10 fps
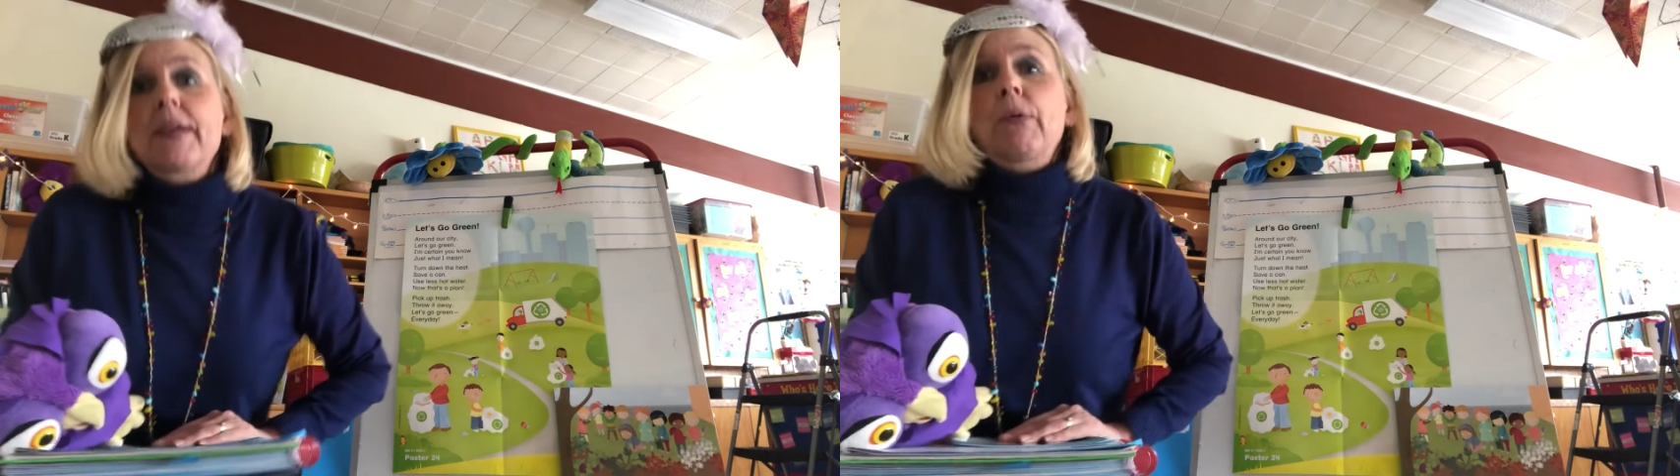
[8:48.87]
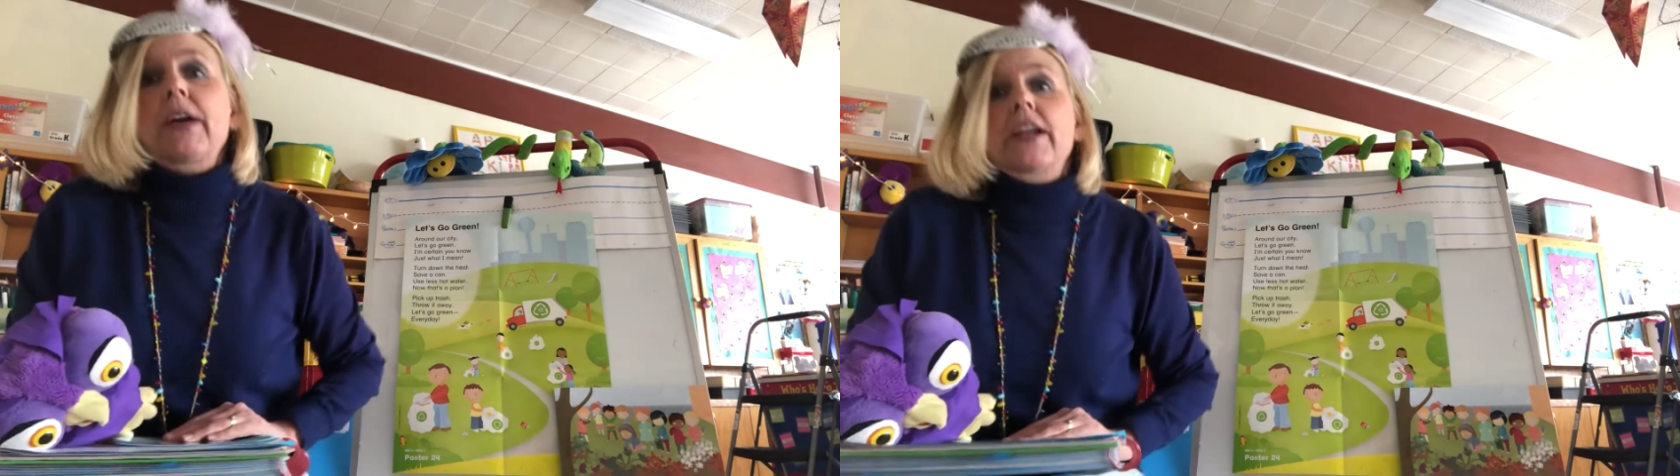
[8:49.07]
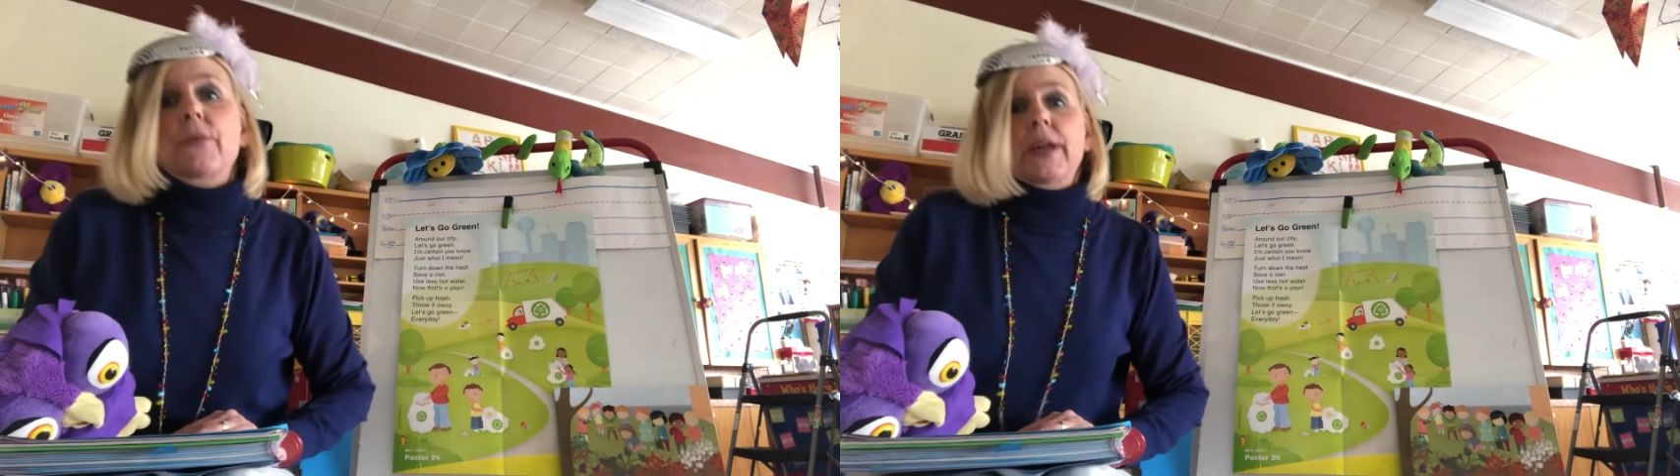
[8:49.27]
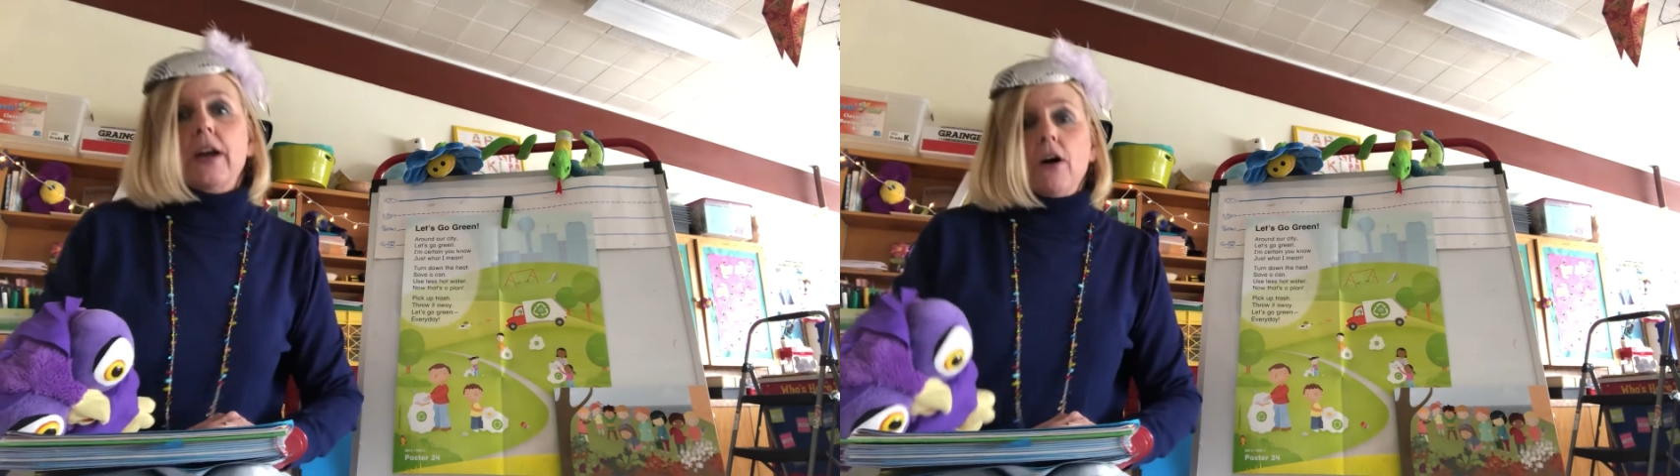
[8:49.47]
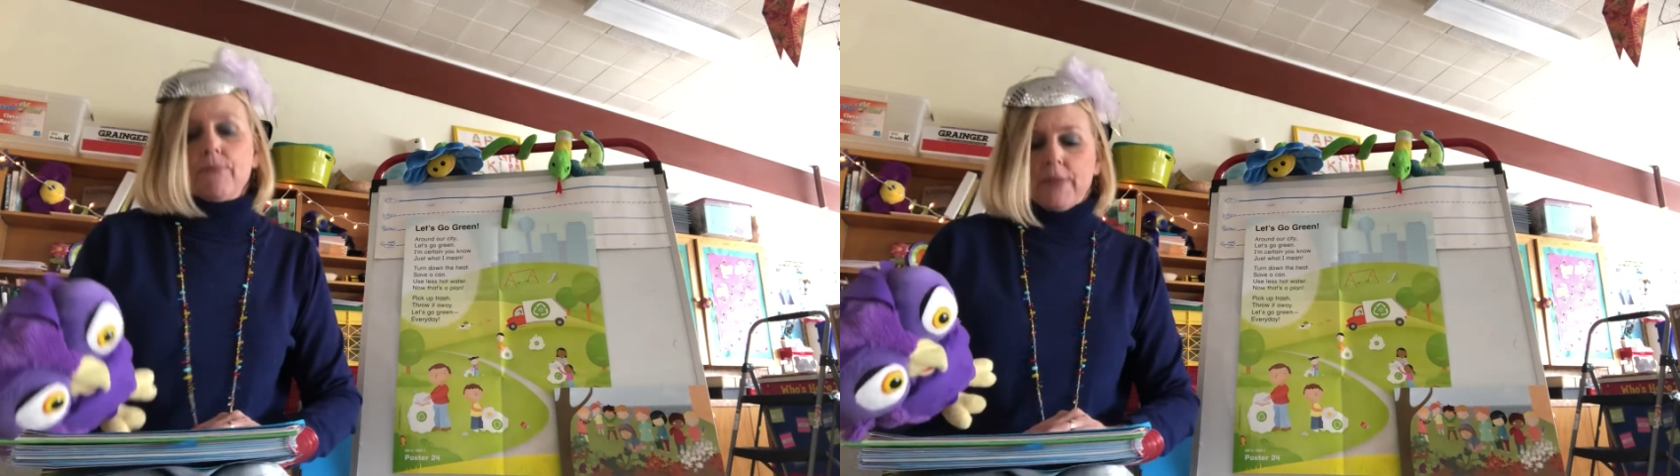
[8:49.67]
Well, here we
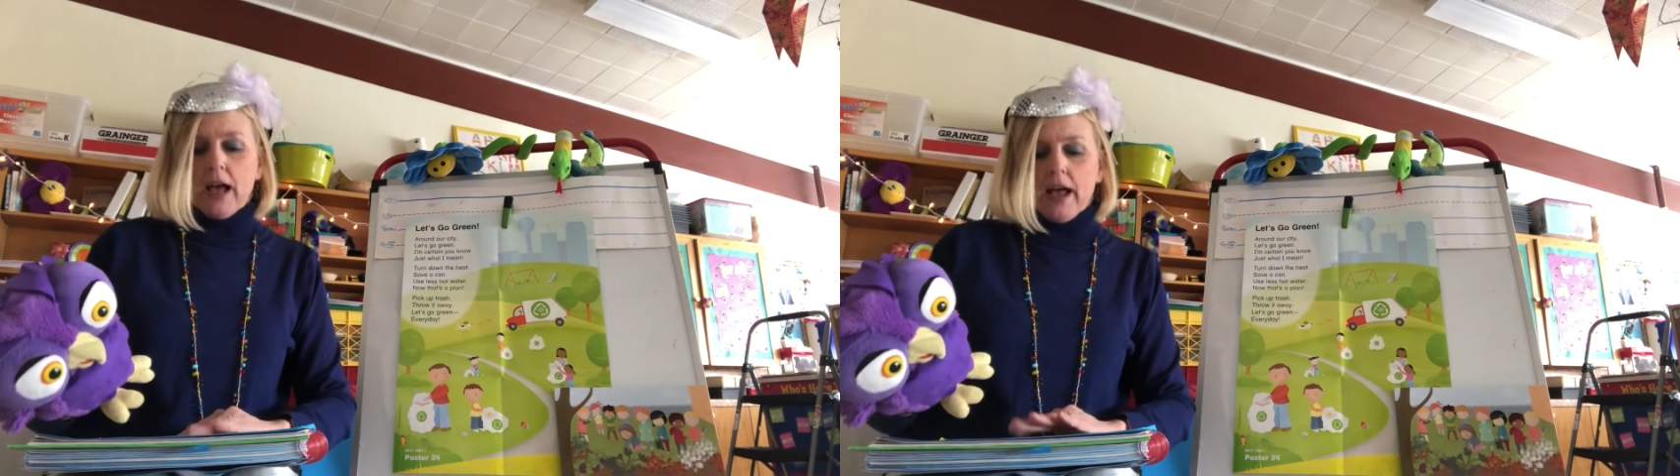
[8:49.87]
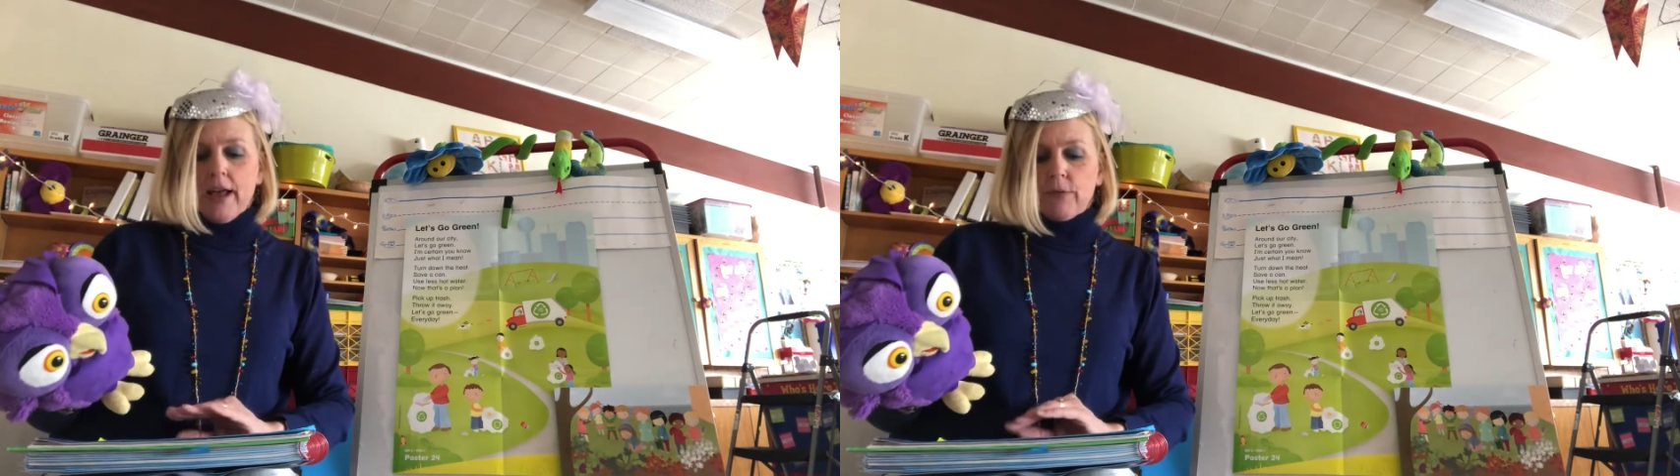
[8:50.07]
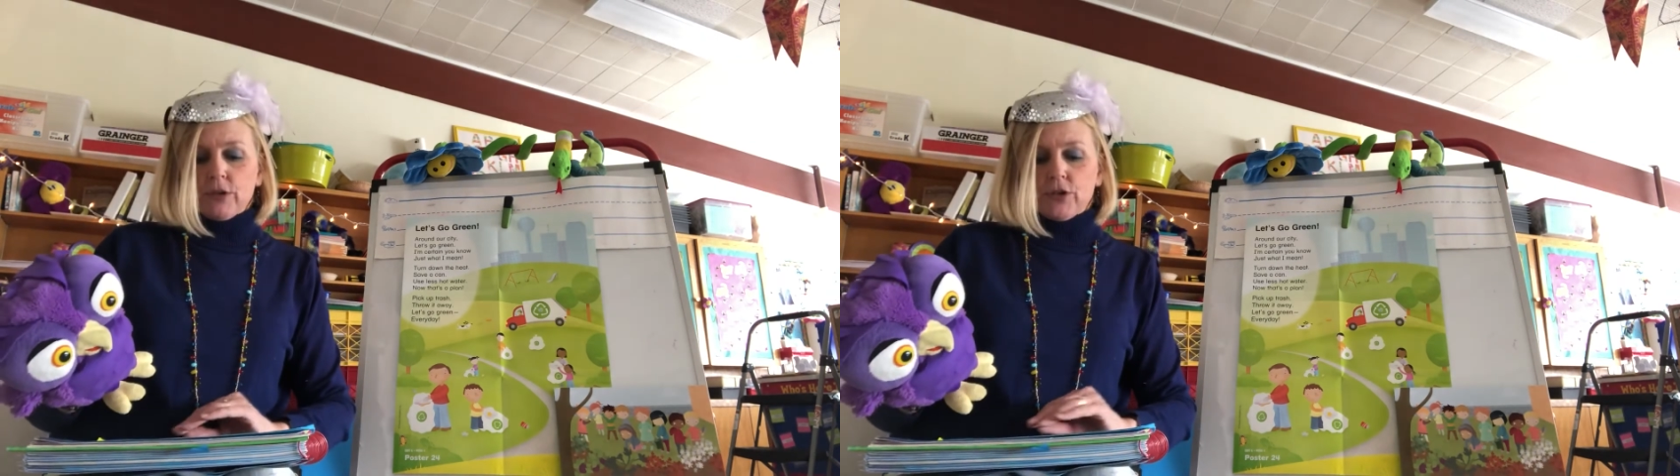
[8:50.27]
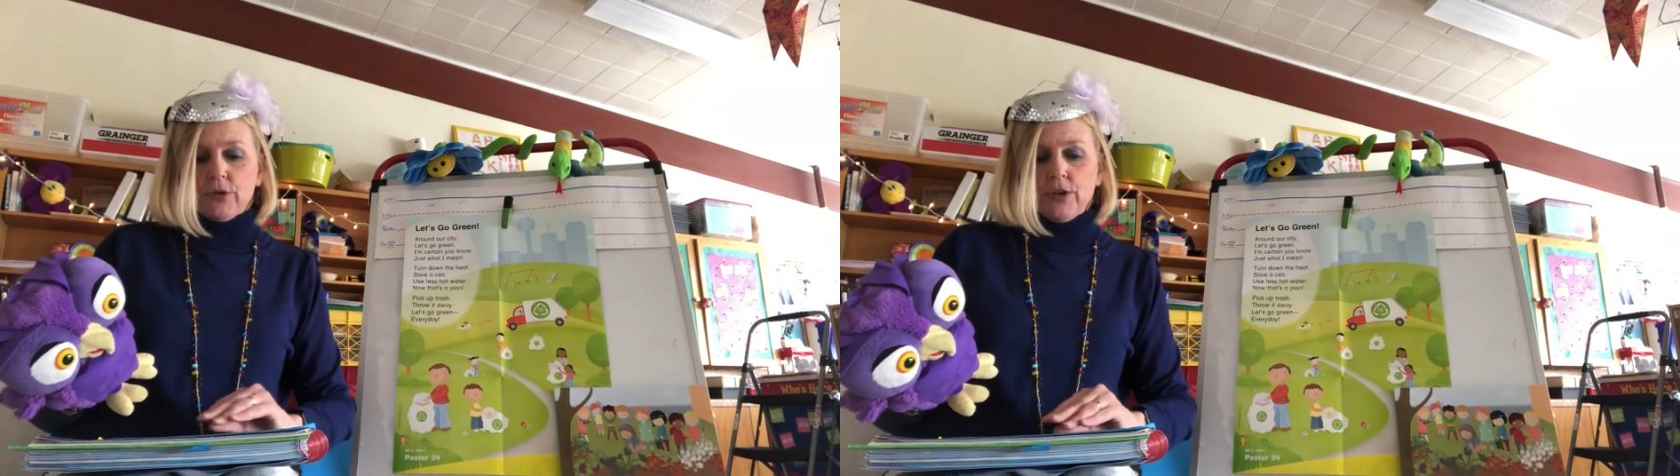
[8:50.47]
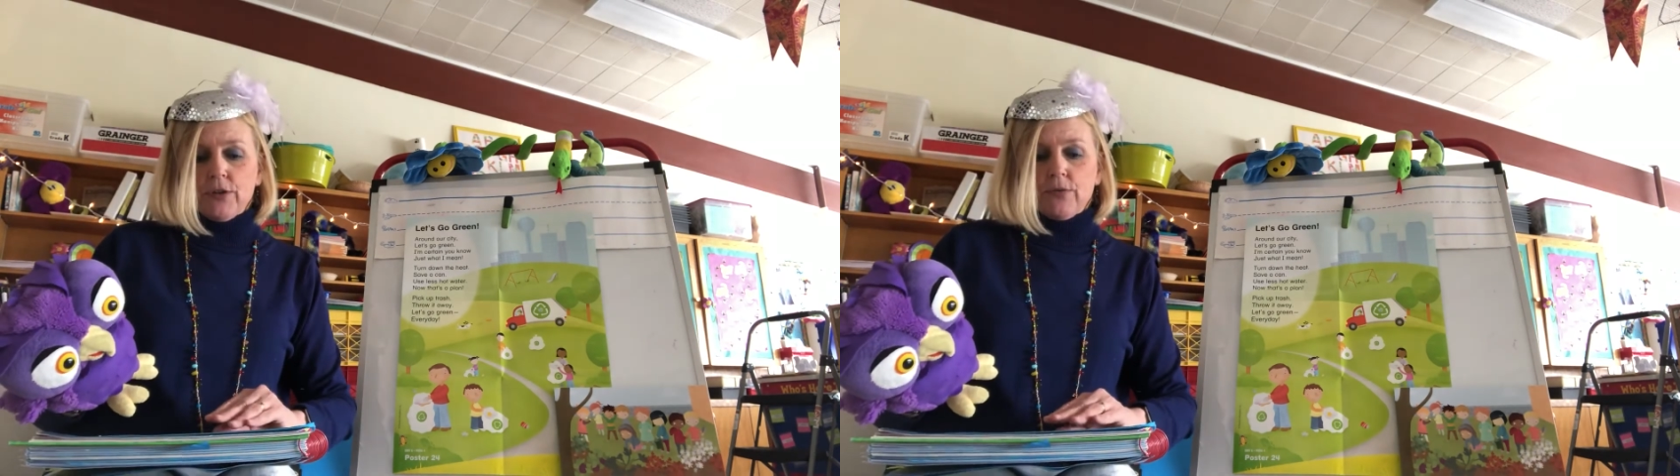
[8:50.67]
go. I will show
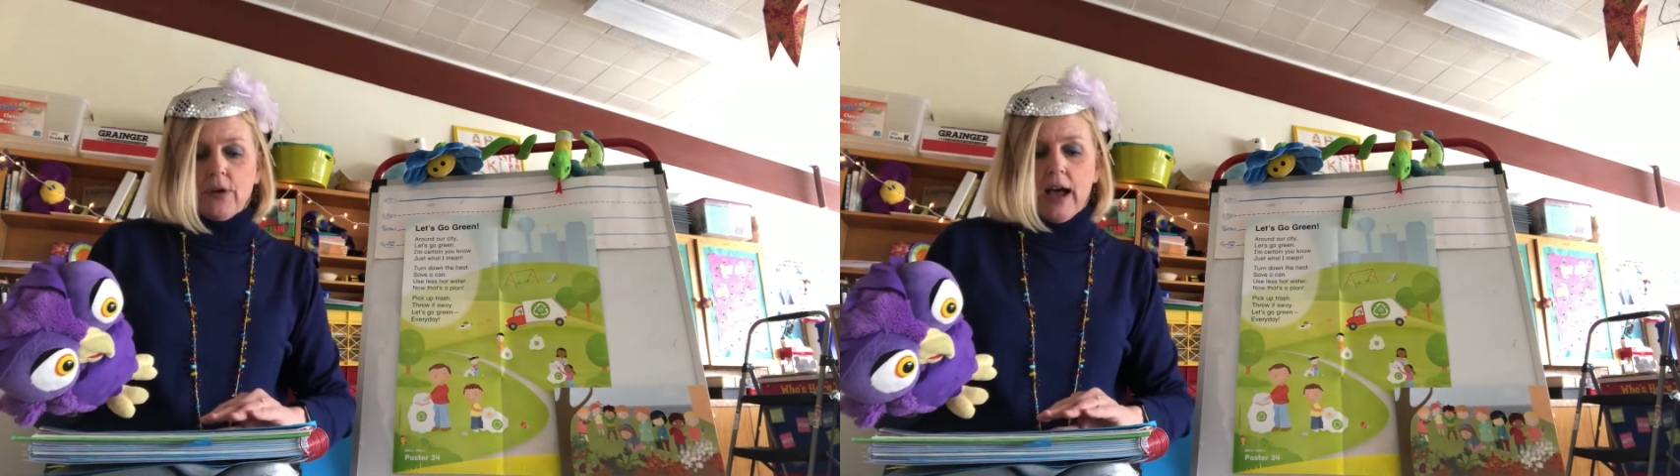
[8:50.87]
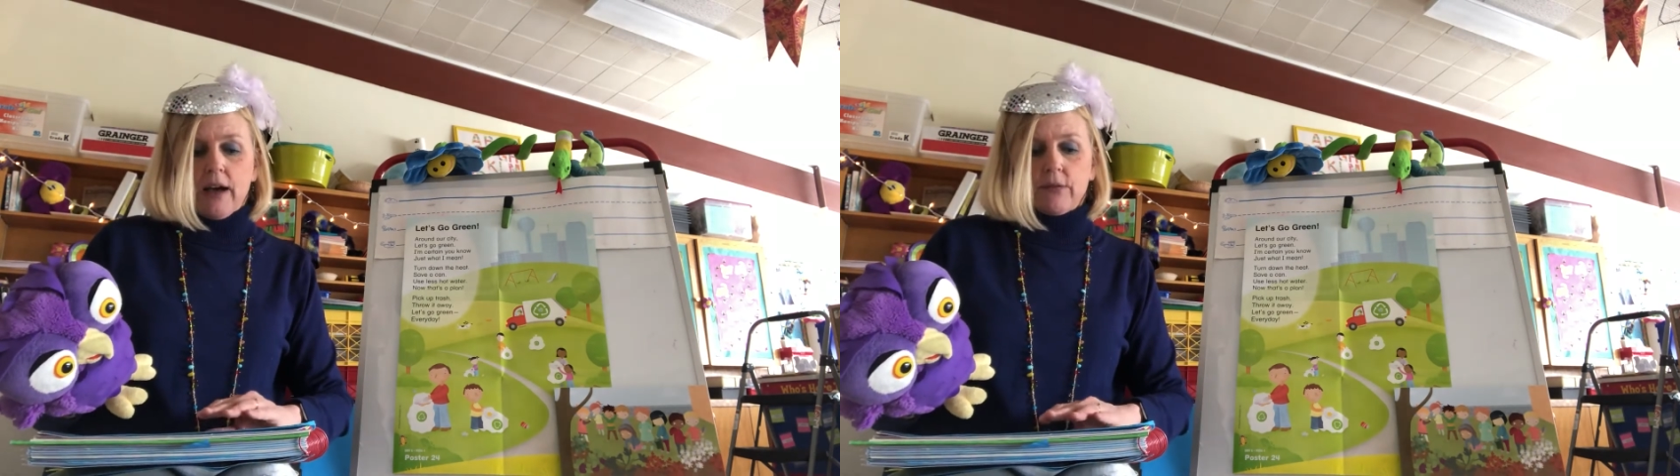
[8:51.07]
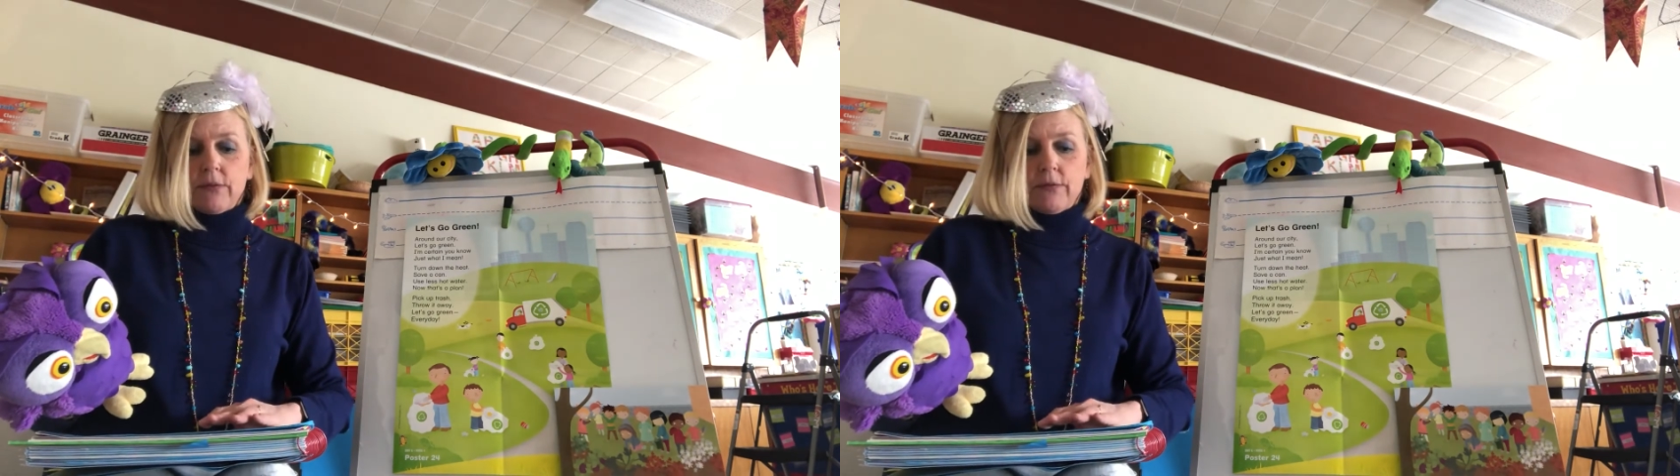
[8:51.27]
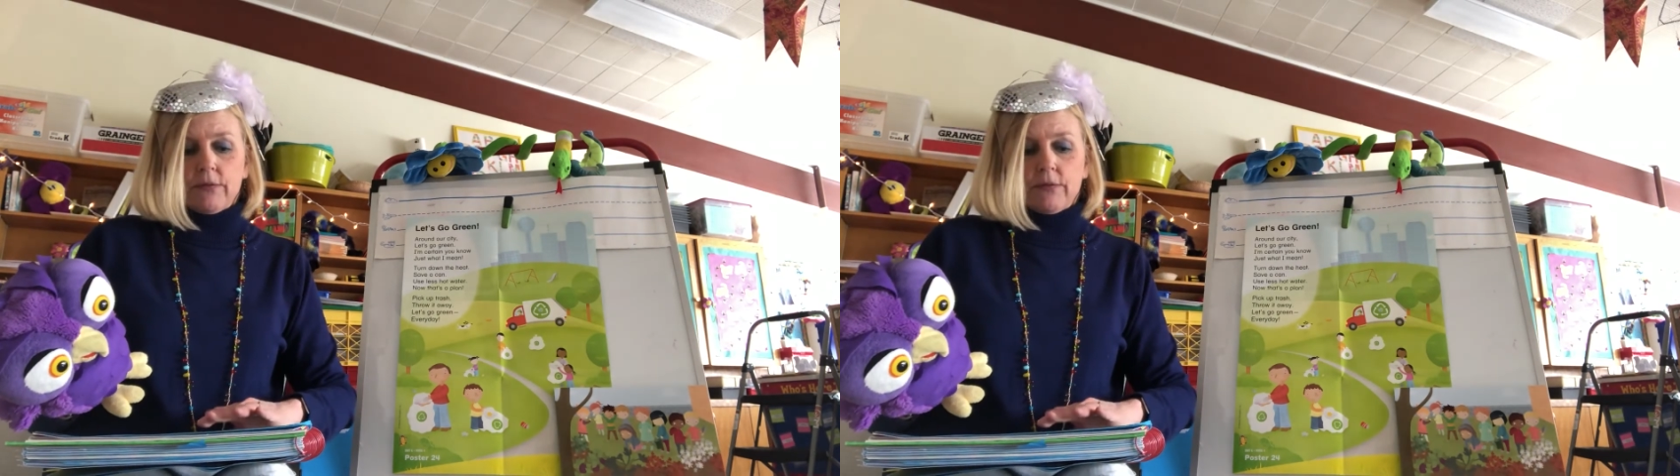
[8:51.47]
you how